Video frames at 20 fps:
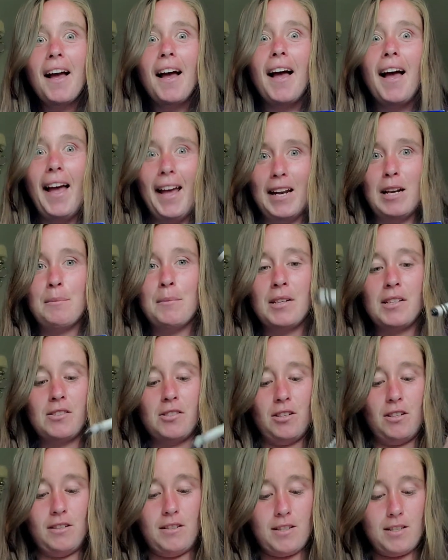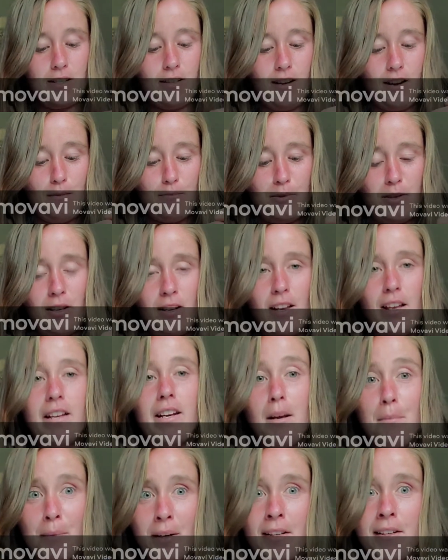And I'm gonna start at the top, and
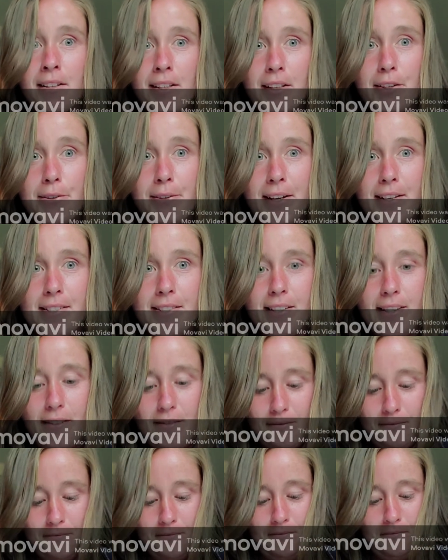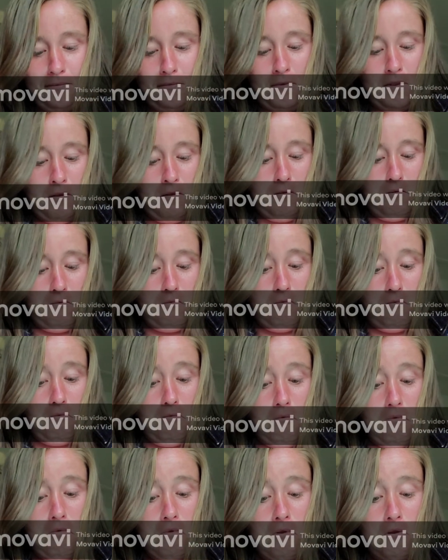I'm gonna get crazy.
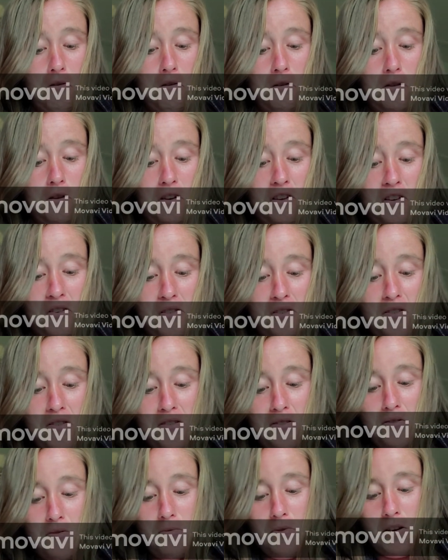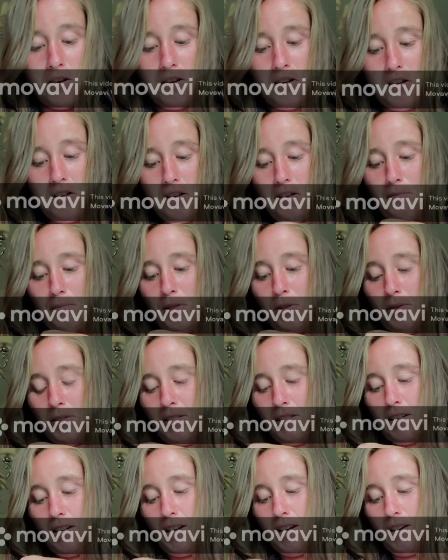Woo! Going
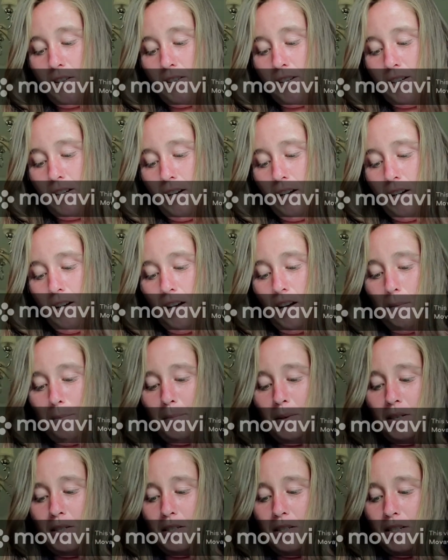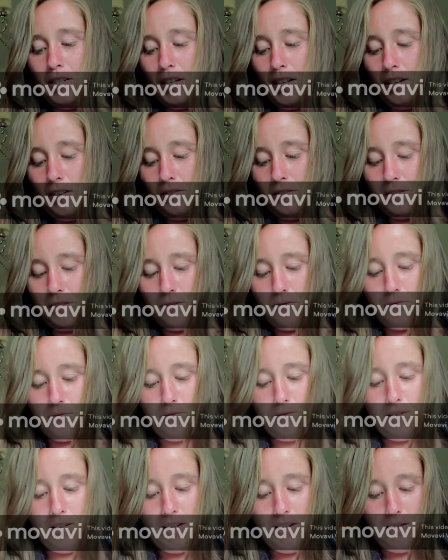down and up and down and
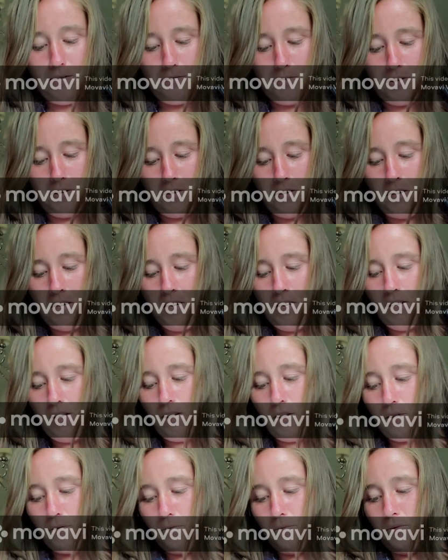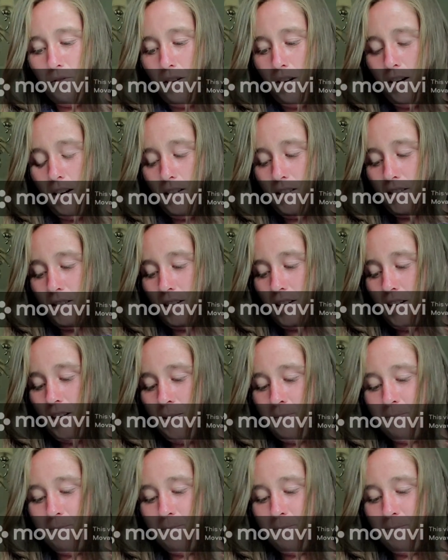around and across, and